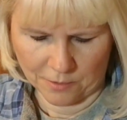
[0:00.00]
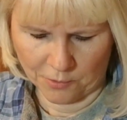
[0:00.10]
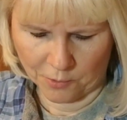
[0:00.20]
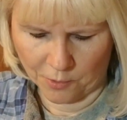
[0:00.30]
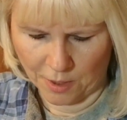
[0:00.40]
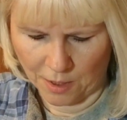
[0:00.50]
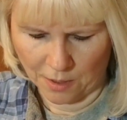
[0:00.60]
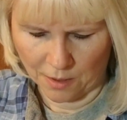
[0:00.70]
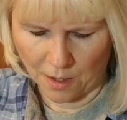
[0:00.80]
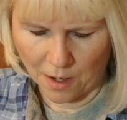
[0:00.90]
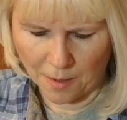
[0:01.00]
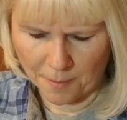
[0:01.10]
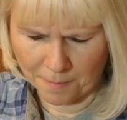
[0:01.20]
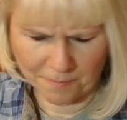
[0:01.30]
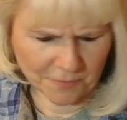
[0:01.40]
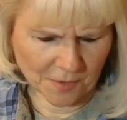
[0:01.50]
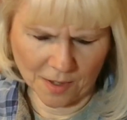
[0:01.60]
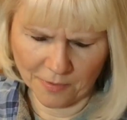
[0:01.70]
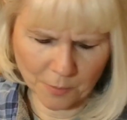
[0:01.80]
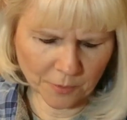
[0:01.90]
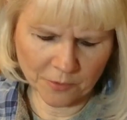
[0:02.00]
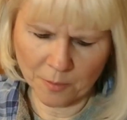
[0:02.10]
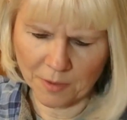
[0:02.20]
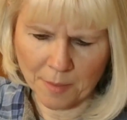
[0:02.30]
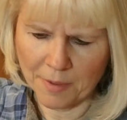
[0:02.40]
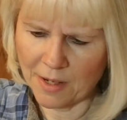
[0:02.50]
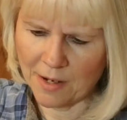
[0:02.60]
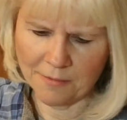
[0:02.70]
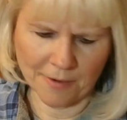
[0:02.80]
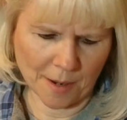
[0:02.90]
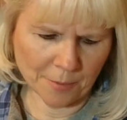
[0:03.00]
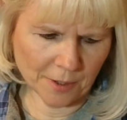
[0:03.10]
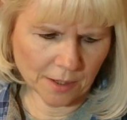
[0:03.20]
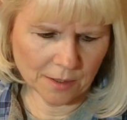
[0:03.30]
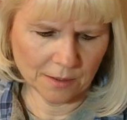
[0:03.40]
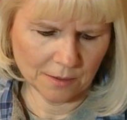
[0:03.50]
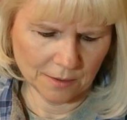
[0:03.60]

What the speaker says: screen. There was some lemonade fabric.